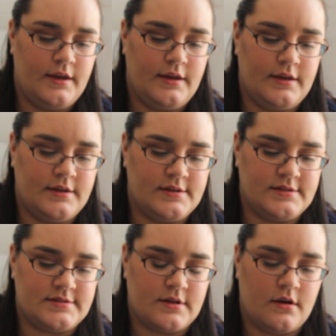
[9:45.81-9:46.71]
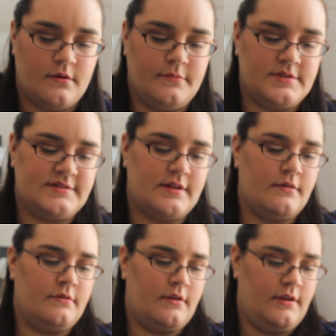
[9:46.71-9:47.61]
is um, it's
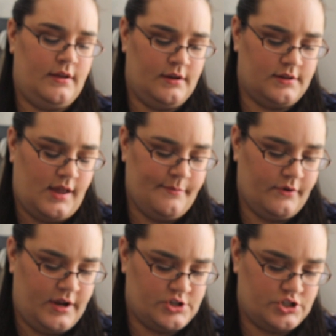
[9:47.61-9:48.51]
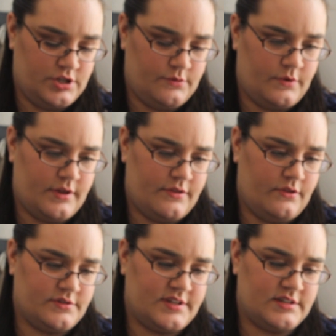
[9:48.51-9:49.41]
done in collaboration with
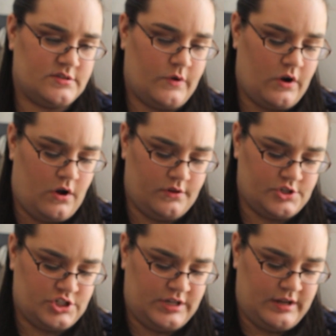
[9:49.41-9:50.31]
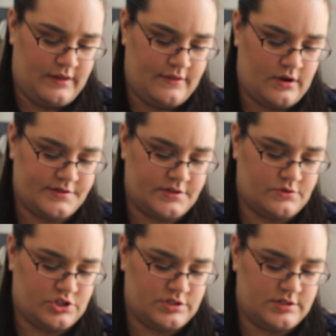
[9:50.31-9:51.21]
looks like Squareology and then
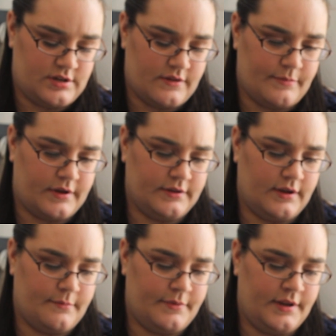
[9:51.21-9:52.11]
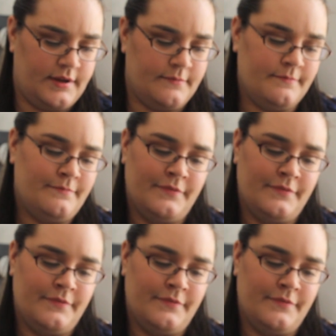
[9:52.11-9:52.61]
also just another button company